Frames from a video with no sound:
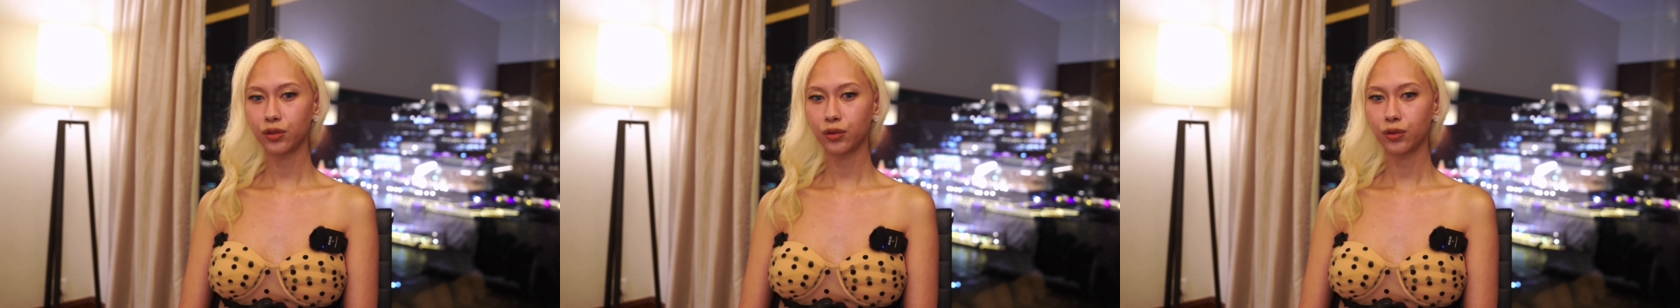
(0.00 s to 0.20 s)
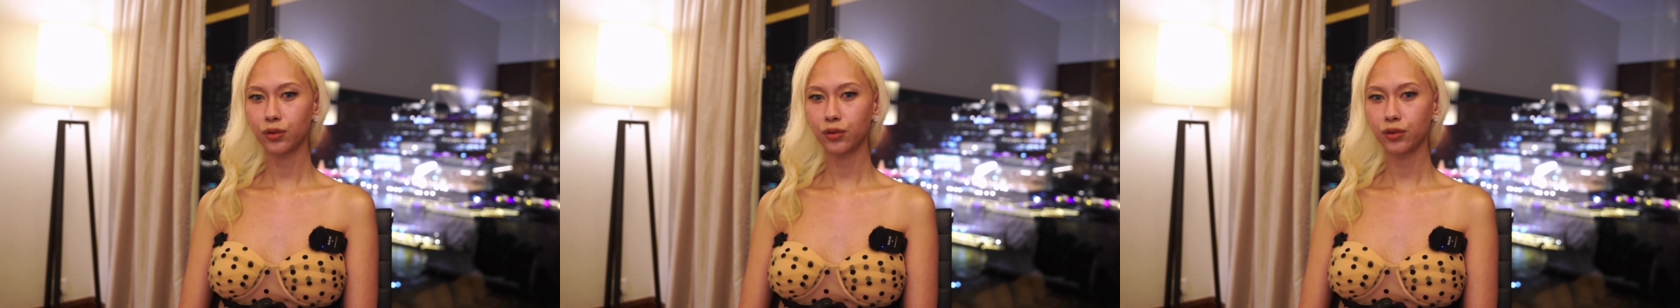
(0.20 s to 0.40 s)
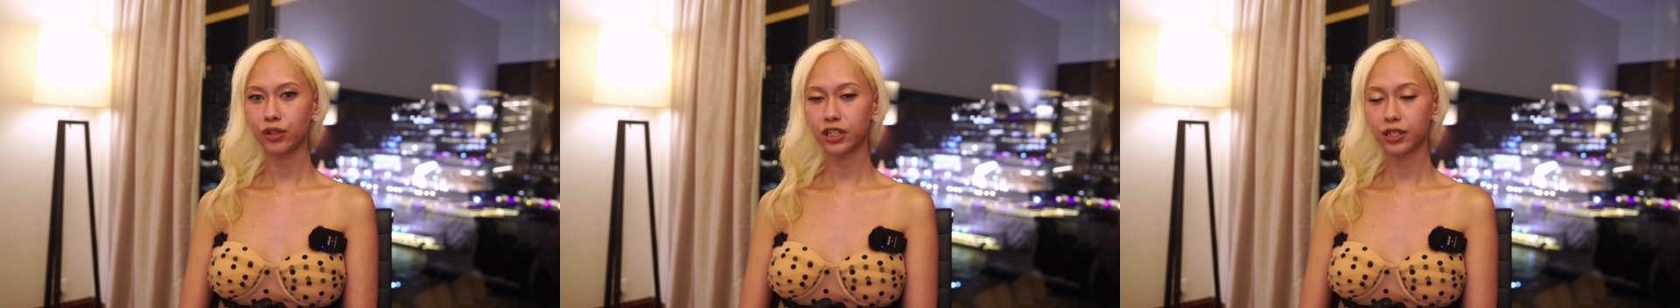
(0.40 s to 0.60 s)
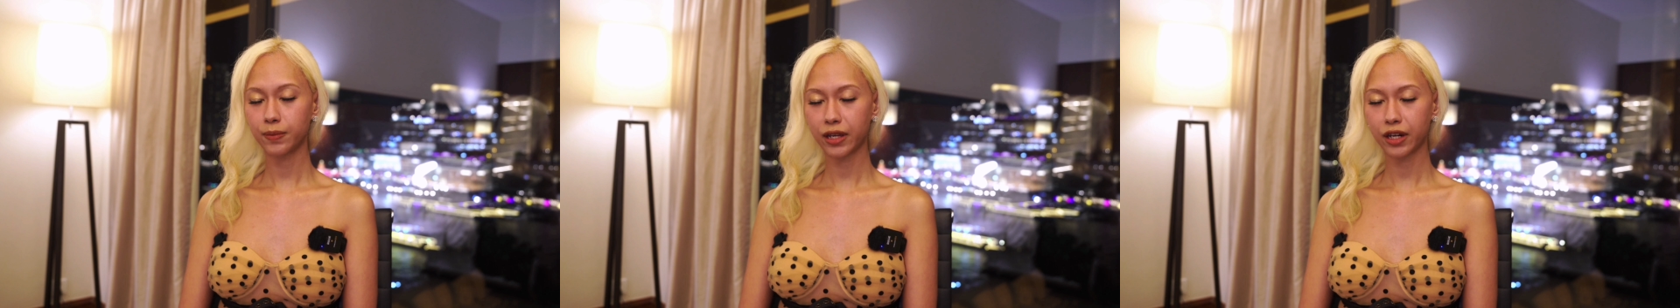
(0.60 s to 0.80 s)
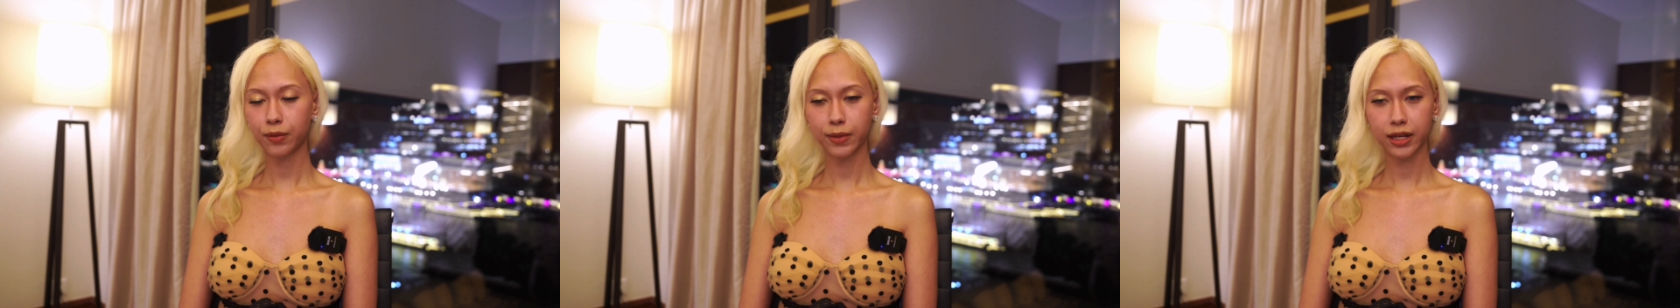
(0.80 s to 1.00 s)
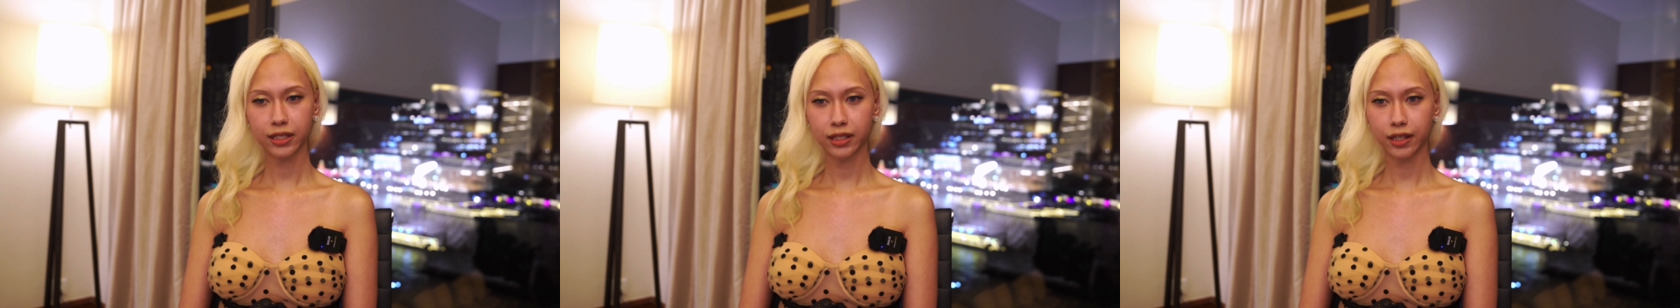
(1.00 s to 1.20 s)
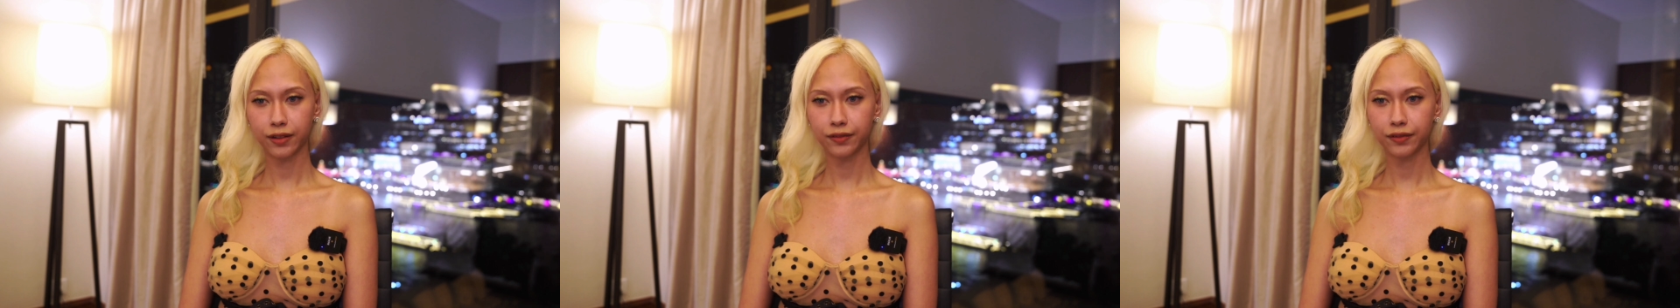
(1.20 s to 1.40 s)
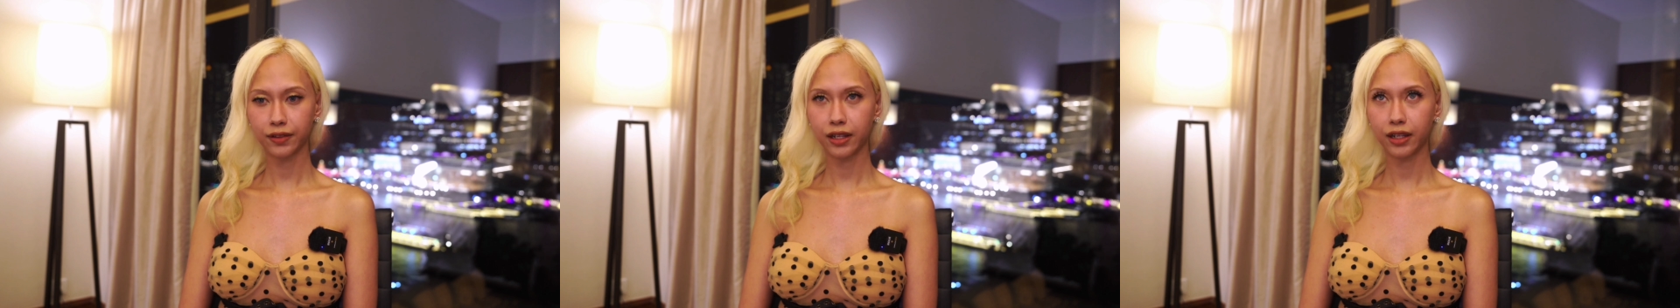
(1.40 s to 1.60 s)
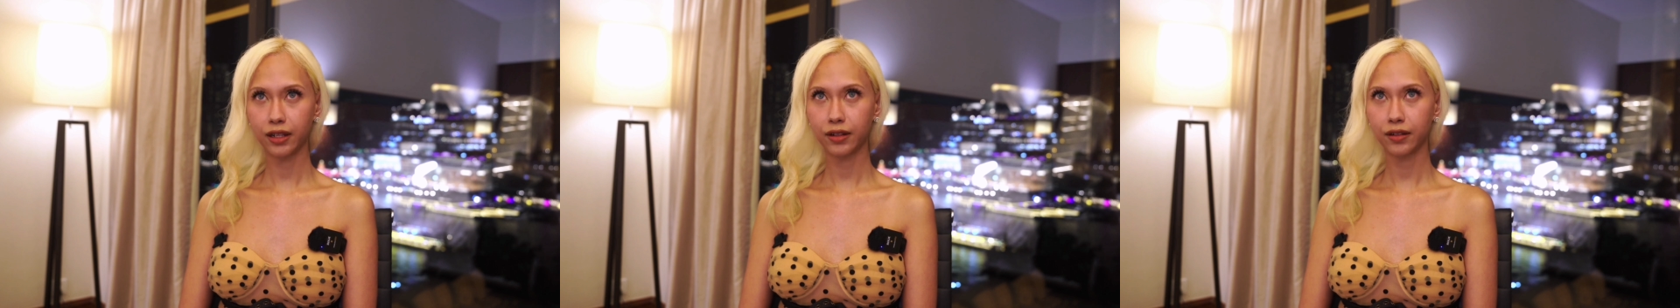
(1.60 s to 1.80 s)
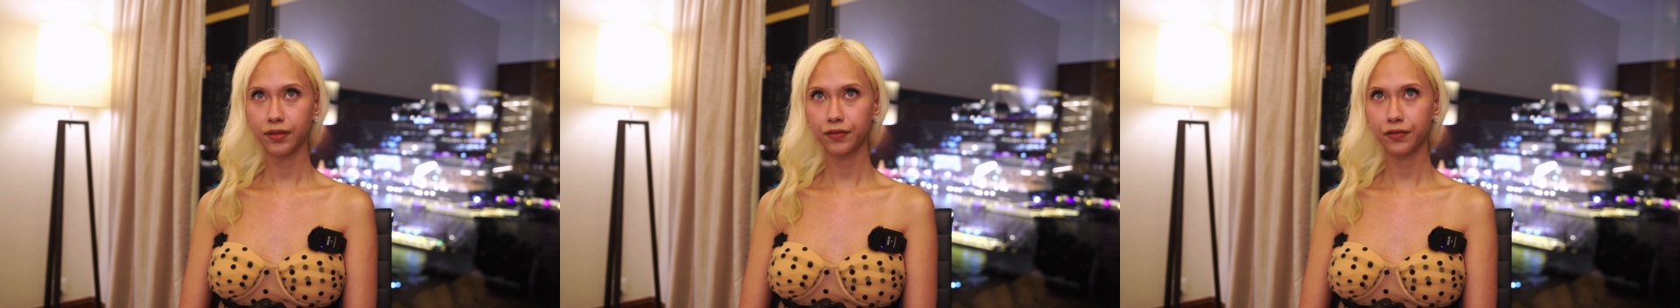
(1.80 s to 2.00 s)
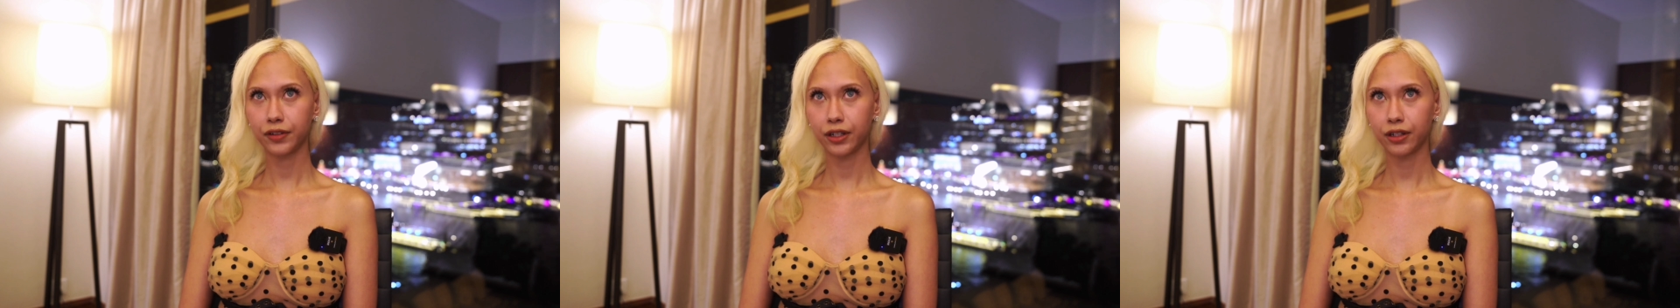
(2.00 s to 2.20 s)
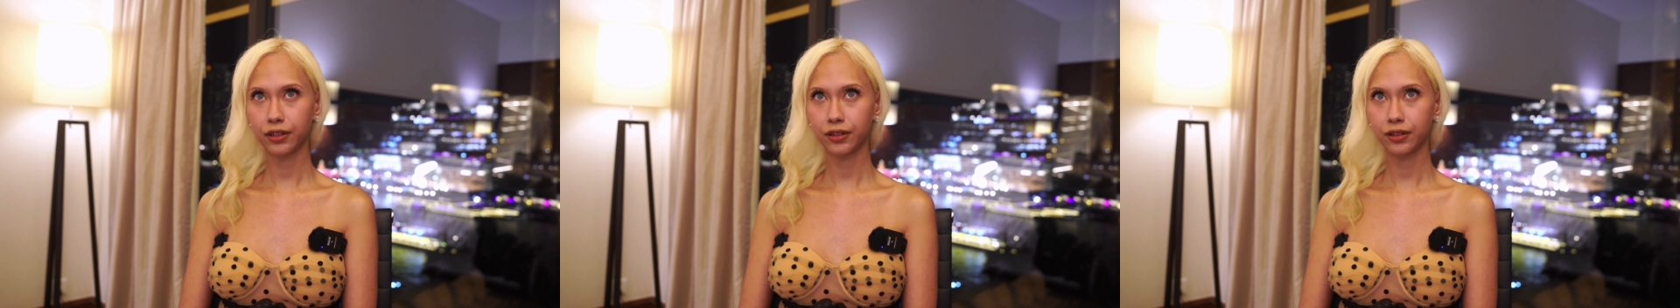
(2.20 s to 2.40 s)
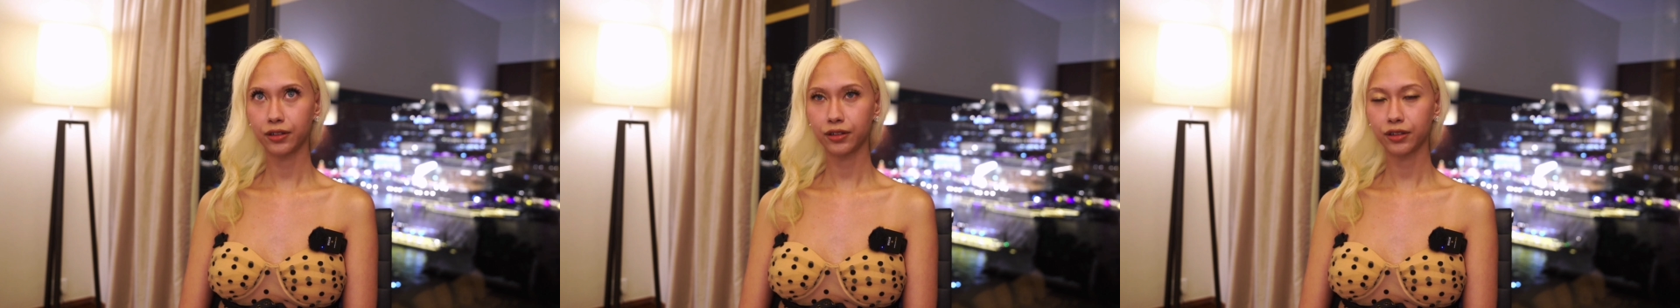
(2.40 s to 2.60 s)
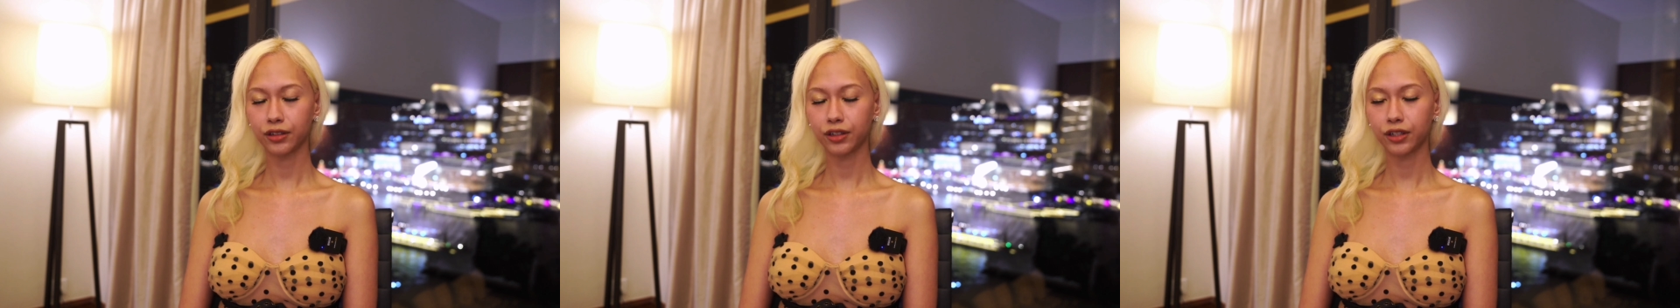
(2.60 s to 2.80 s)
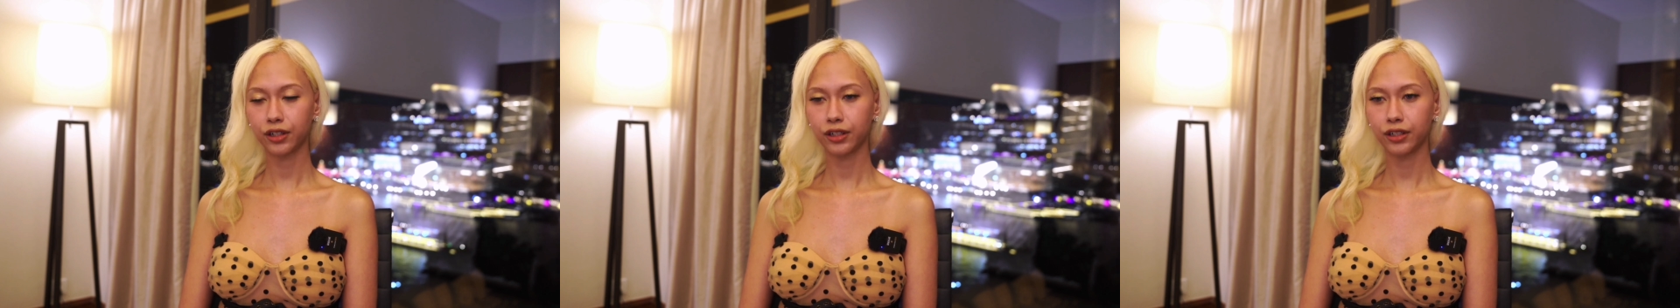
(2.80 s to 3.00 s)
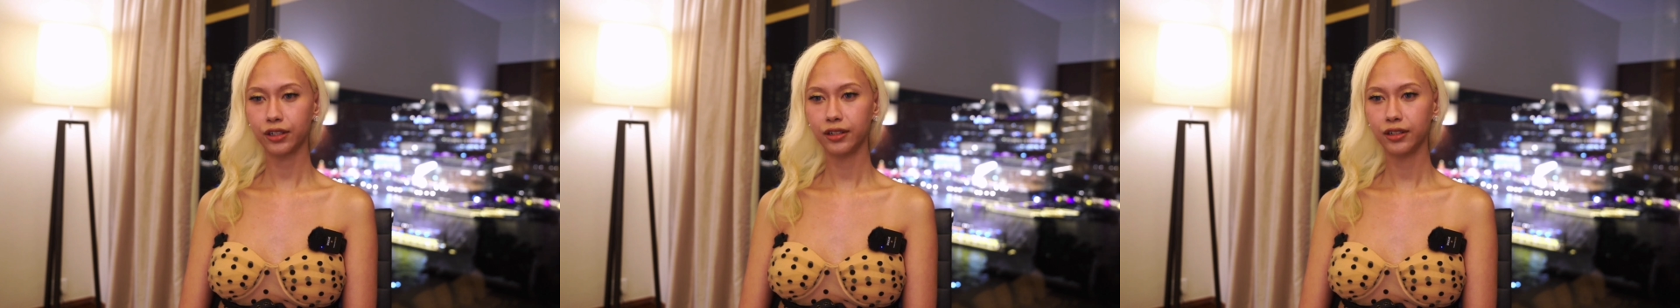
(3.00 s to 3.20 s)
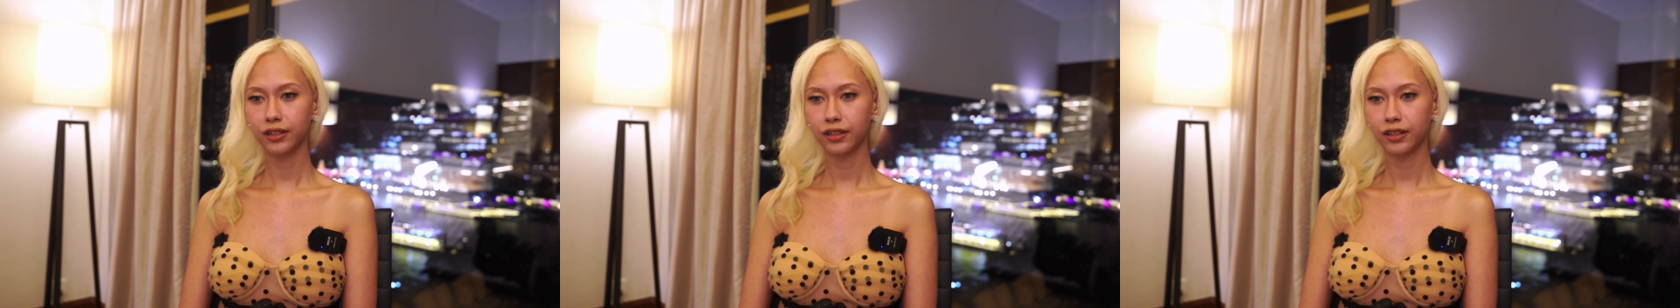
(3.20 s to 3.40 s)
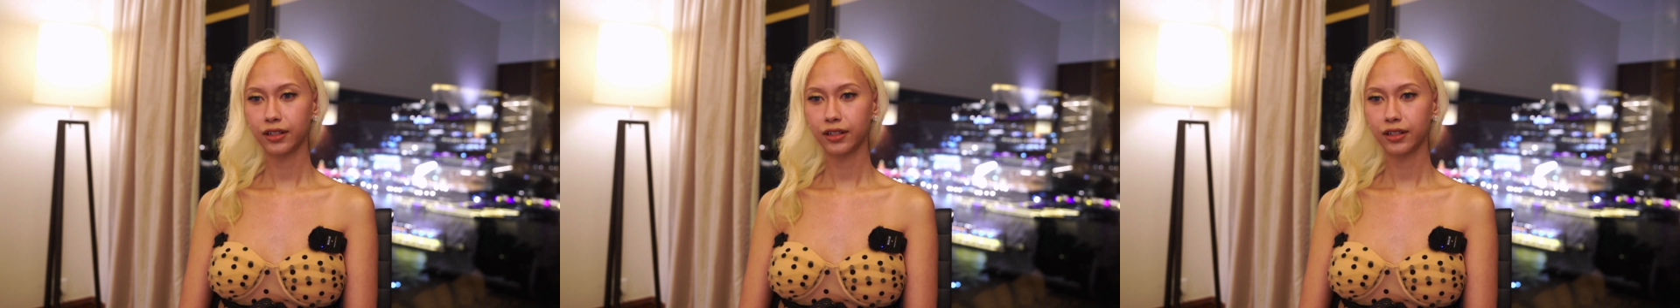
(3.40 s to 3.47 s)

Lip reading: to just better myself and feel good